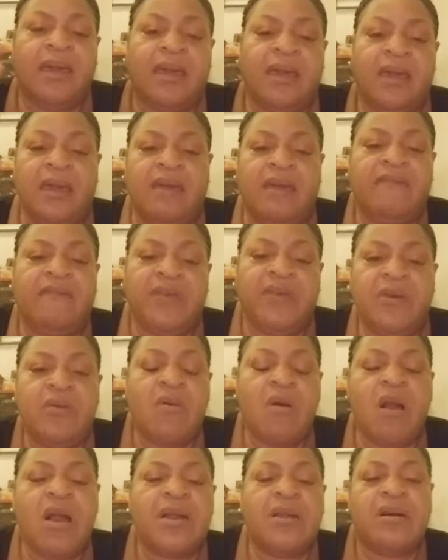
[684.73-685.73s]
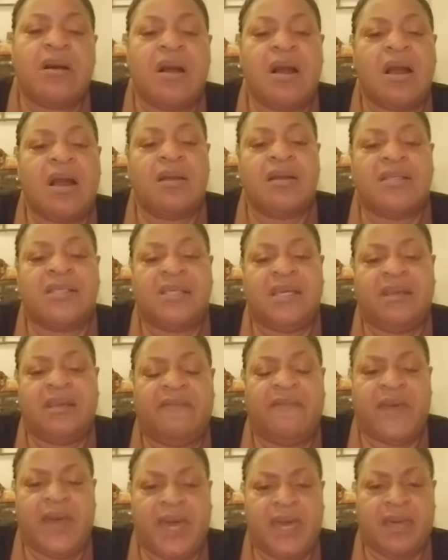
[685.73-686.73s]
if you are an artist in
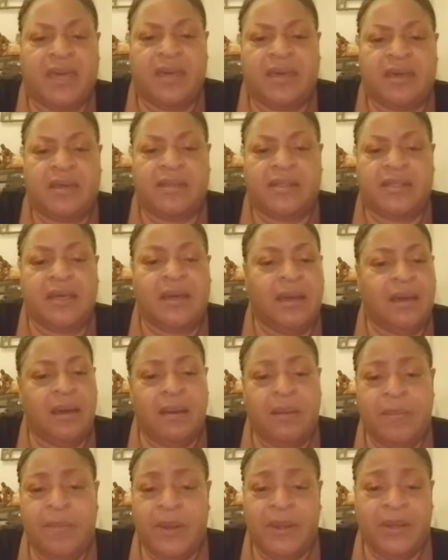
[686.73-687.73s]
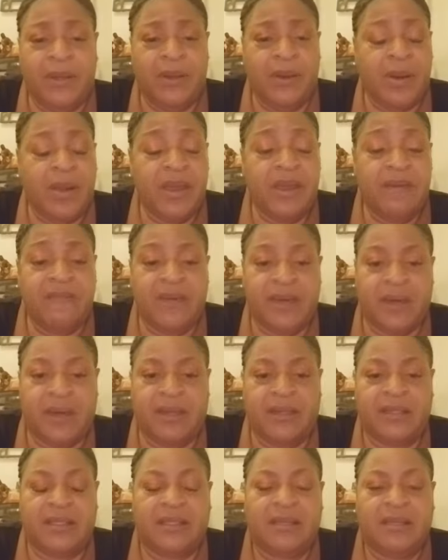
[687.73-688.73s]
Vegas, it could have been your
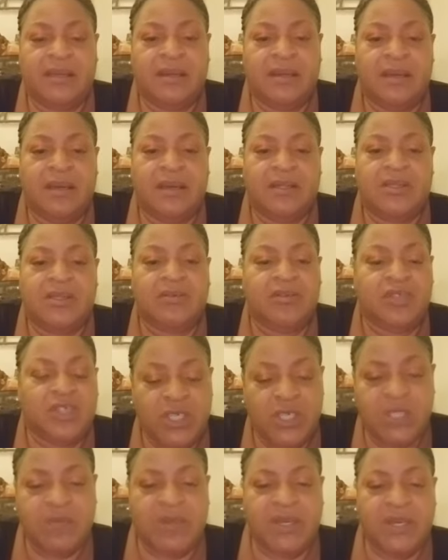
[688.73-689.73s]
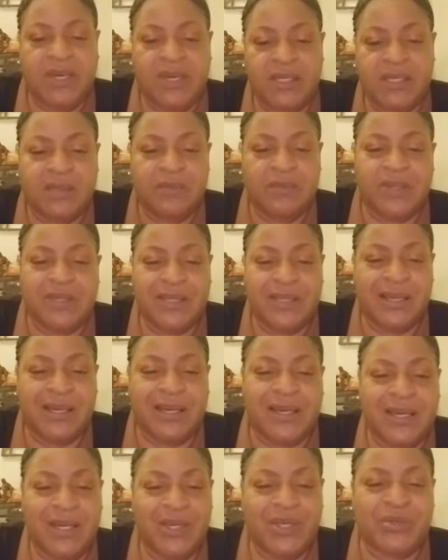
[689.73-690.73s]
event. So just because it was a
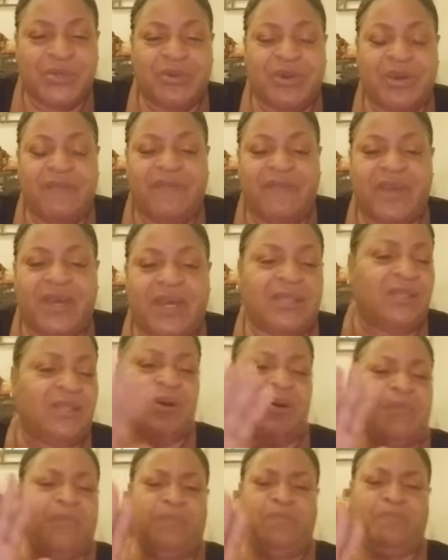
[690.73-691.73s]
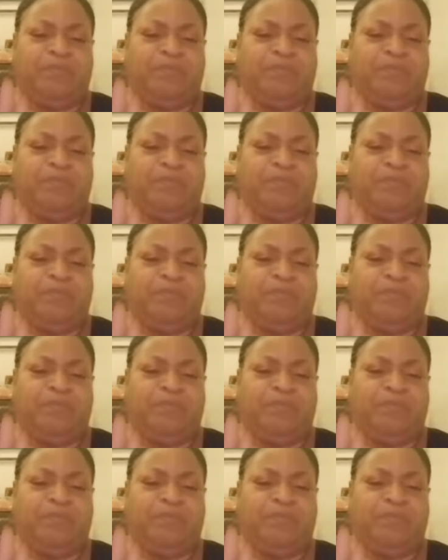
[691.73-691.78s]
country event, don't